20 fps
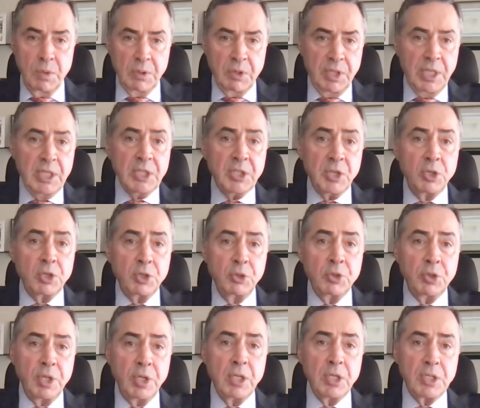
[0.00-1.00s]
these are two
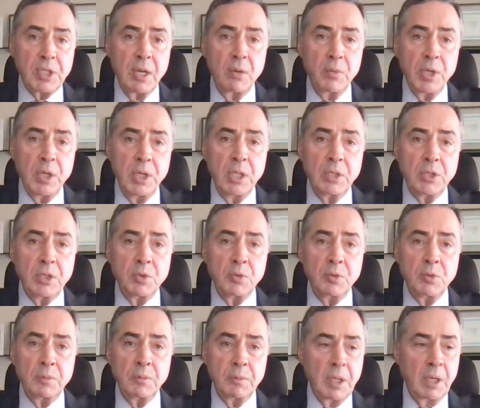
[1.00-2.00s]
things that we need
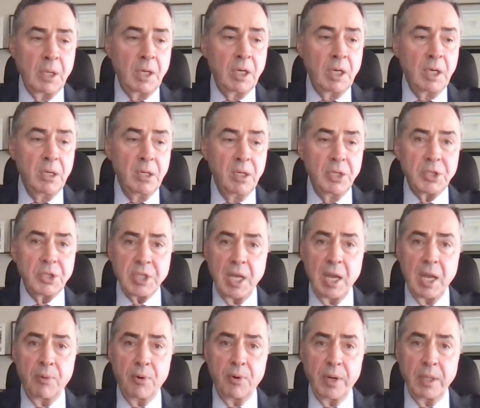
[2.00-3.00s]
to clearly
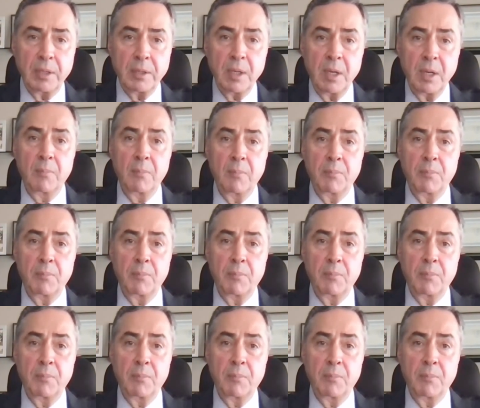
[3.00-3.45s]
separate: